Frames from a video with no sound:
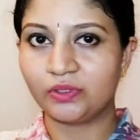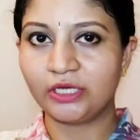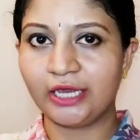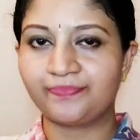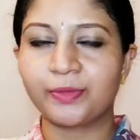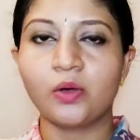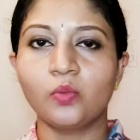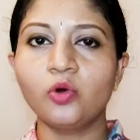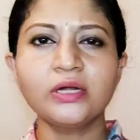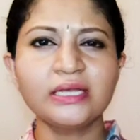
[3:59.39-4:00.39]
Okay,
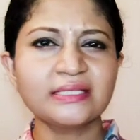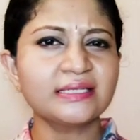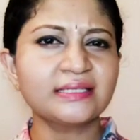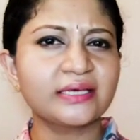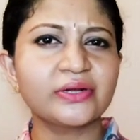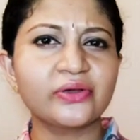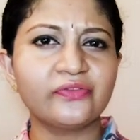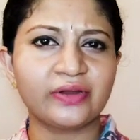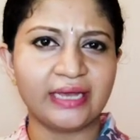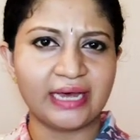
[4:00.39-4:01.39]
what is this theory
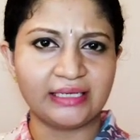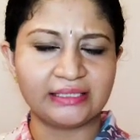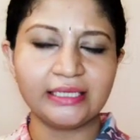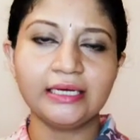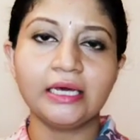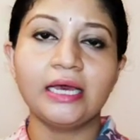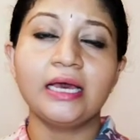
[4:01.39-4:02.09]
of reality?